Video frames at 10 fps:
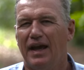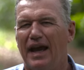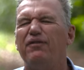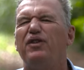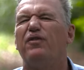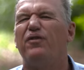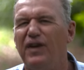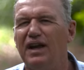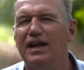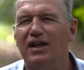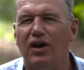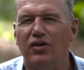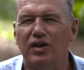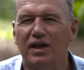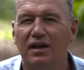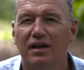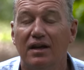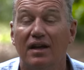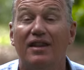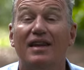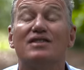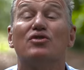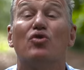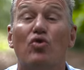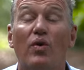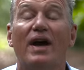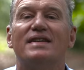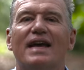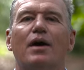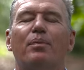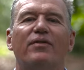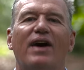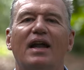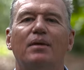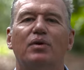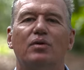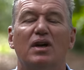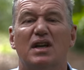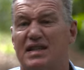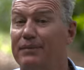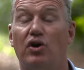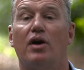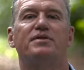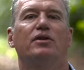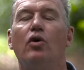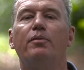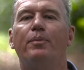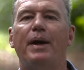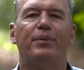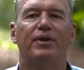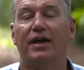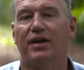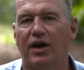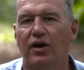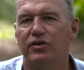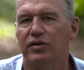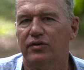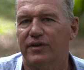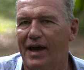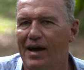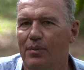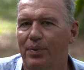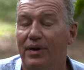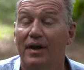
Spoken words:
And if you're feeling lonely, there's always help available. Sometimes the normal people that you go to for help